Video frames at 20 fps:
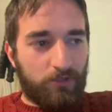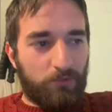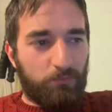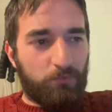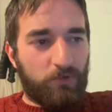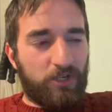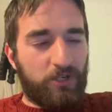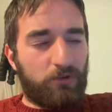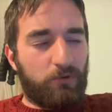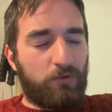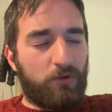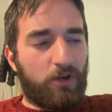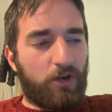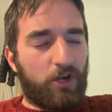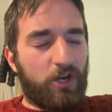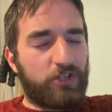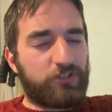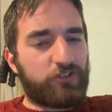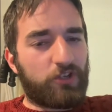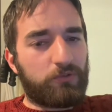Well,
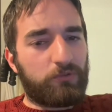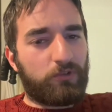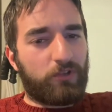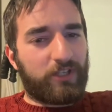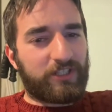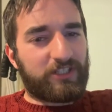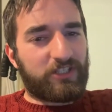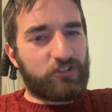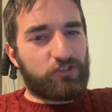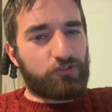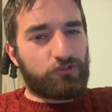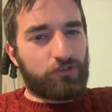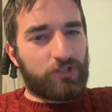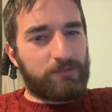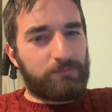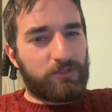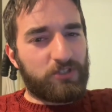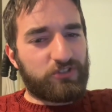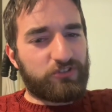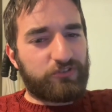I don't like
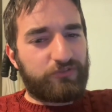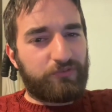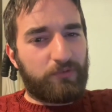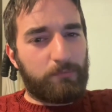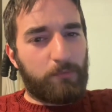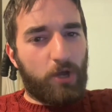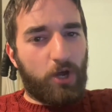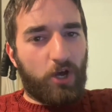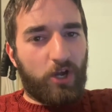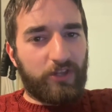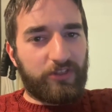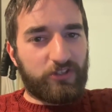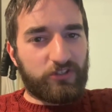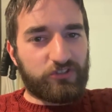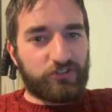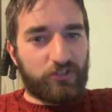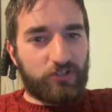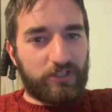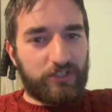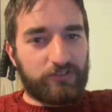extremists from either
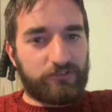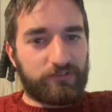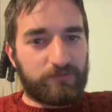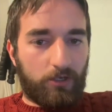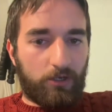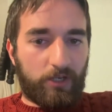side.